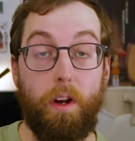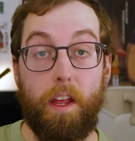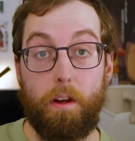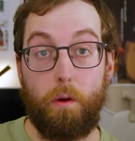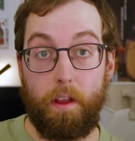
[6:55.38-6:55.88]

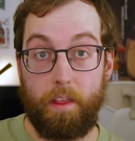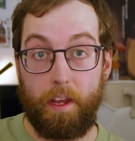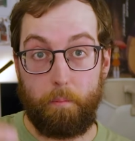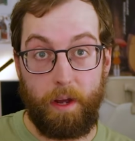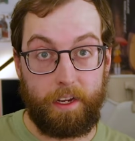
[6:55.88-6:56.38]
I go in
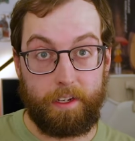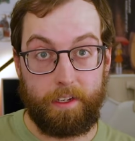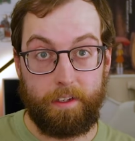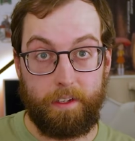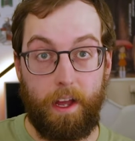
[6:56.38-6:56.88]
their
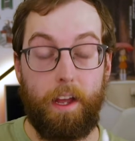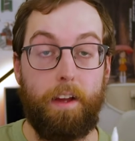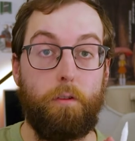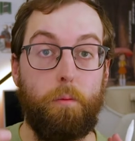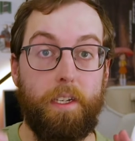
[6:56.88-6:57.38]
back, I
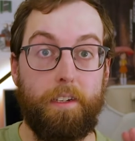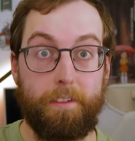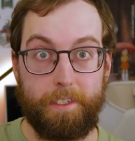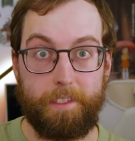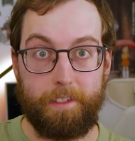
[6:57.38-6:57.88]
have to be
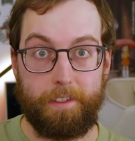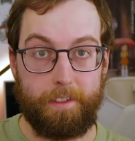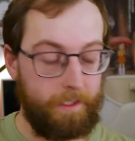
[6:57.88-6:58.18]
consistent.